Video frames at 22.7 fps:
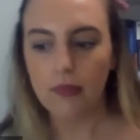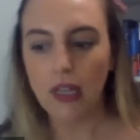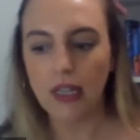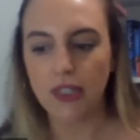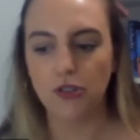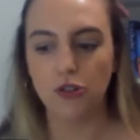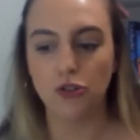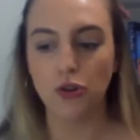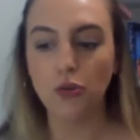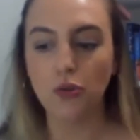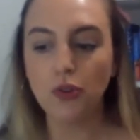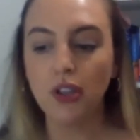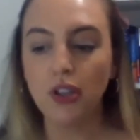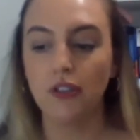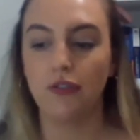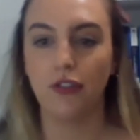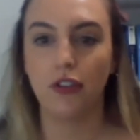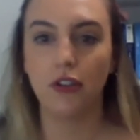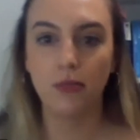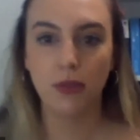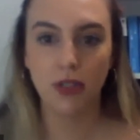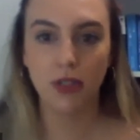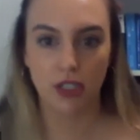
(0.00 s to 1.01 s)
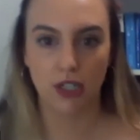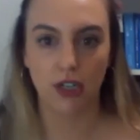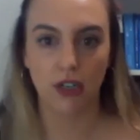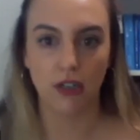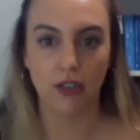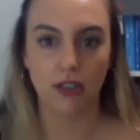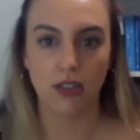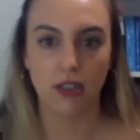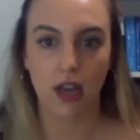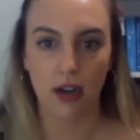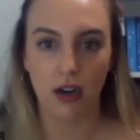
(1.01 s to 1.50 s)
is there's only a few
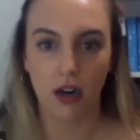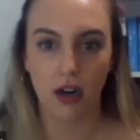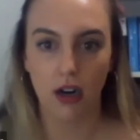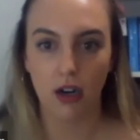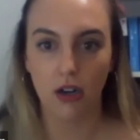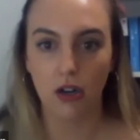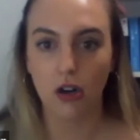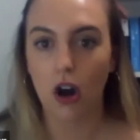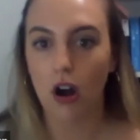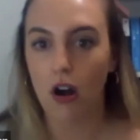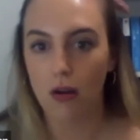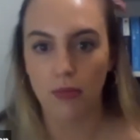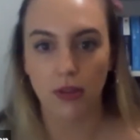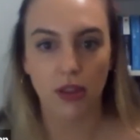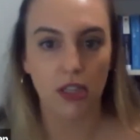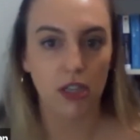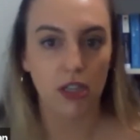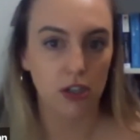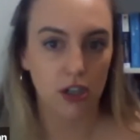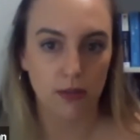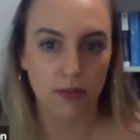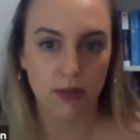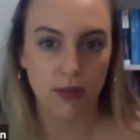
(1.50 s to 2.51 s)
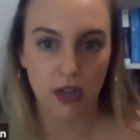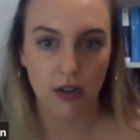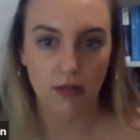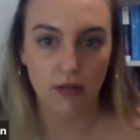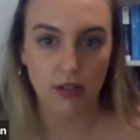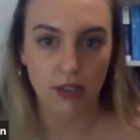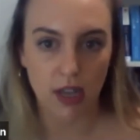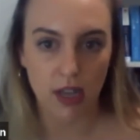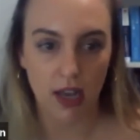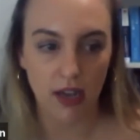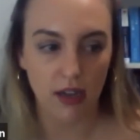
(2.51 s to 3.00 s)
materials that are commonly curbside
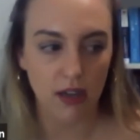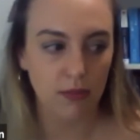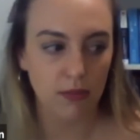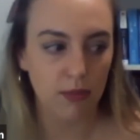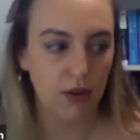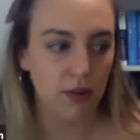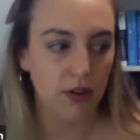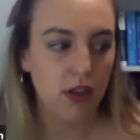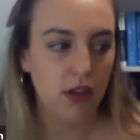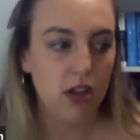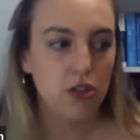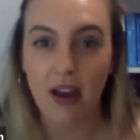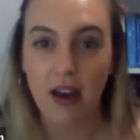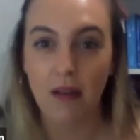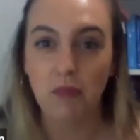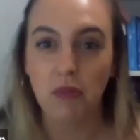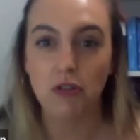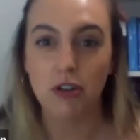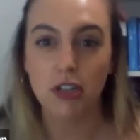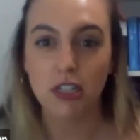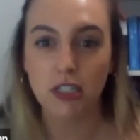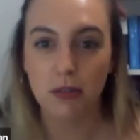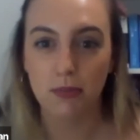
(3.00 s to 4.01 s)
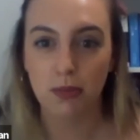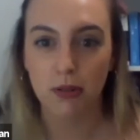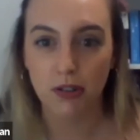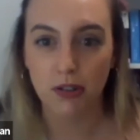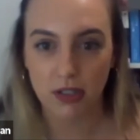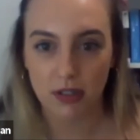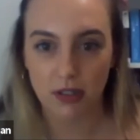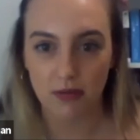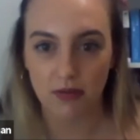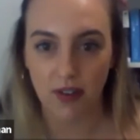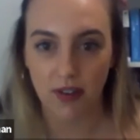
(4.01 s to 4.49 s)
recyclable, and that municipal
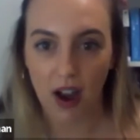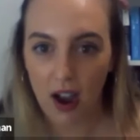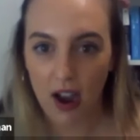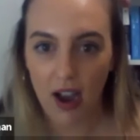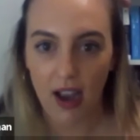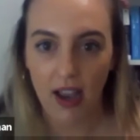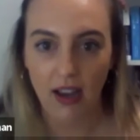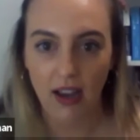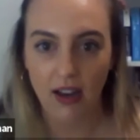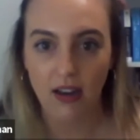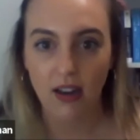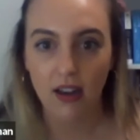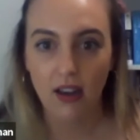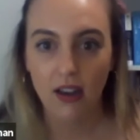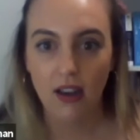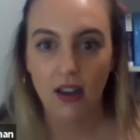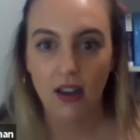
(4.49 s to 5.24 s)
divide